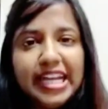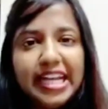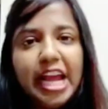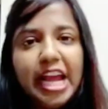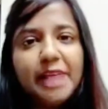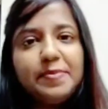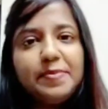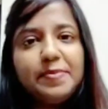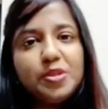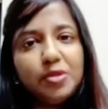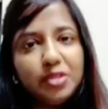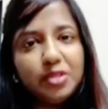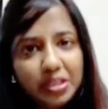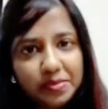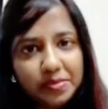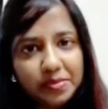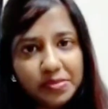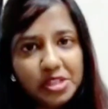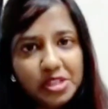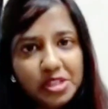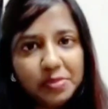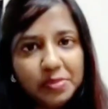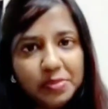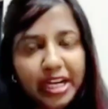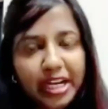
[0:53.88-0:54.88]
I'm Sonam
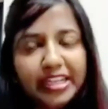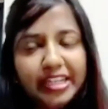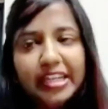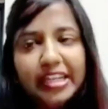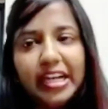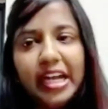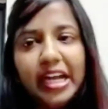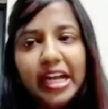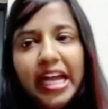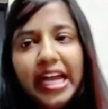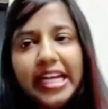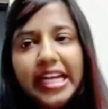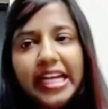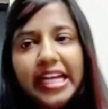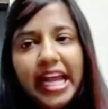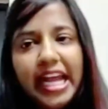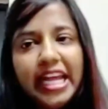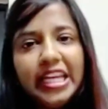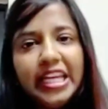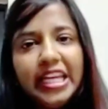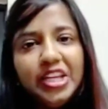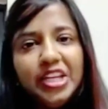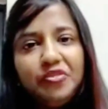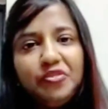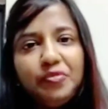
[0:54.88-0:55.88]
Chamaria, and I
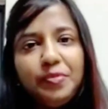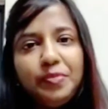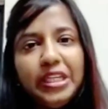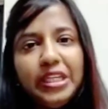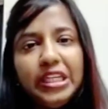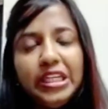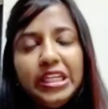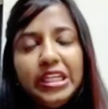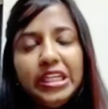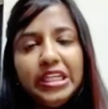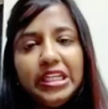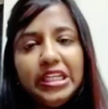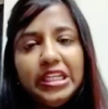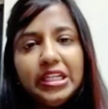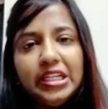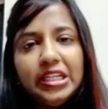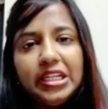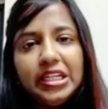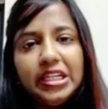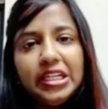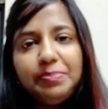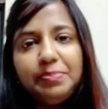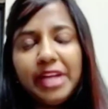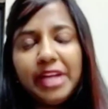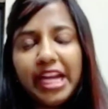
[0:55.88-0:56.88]
have been
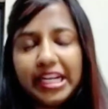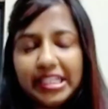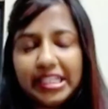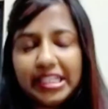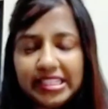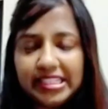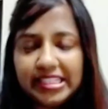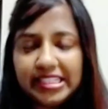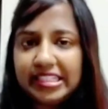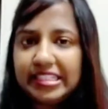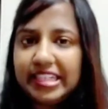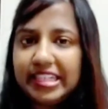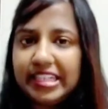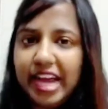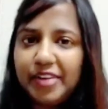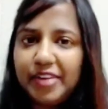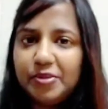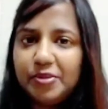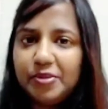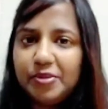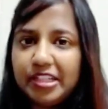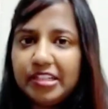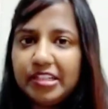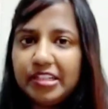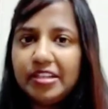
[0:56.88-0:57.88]
a practicing
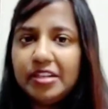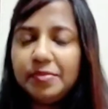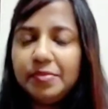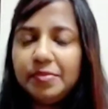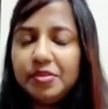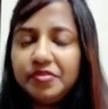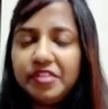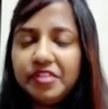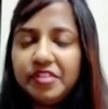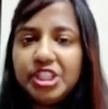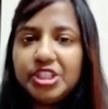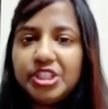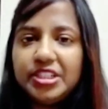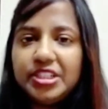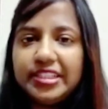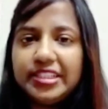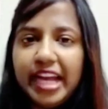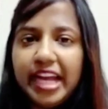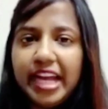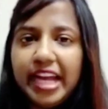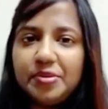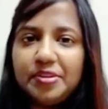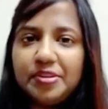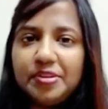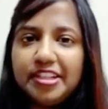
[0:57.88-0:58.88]
tarot reader, professional
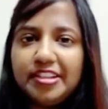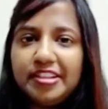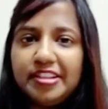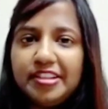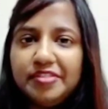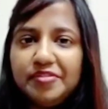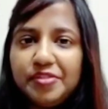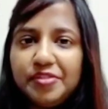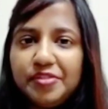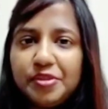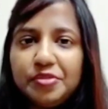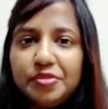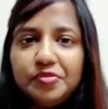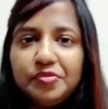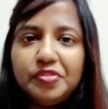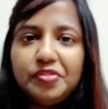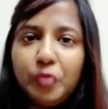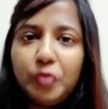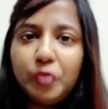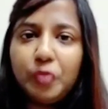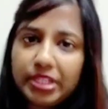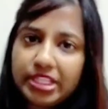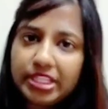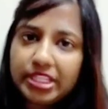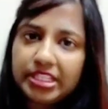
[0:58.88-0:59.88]
tarot reader for over
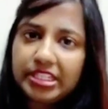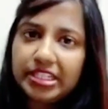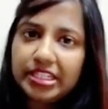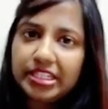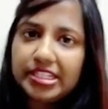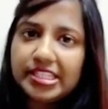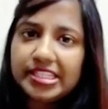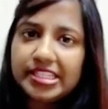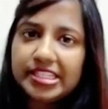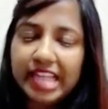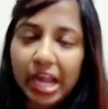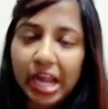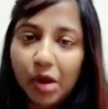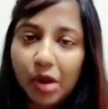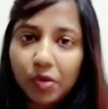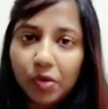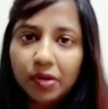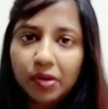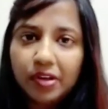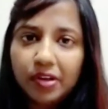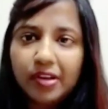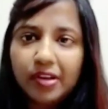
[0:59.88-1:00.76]
14 years now.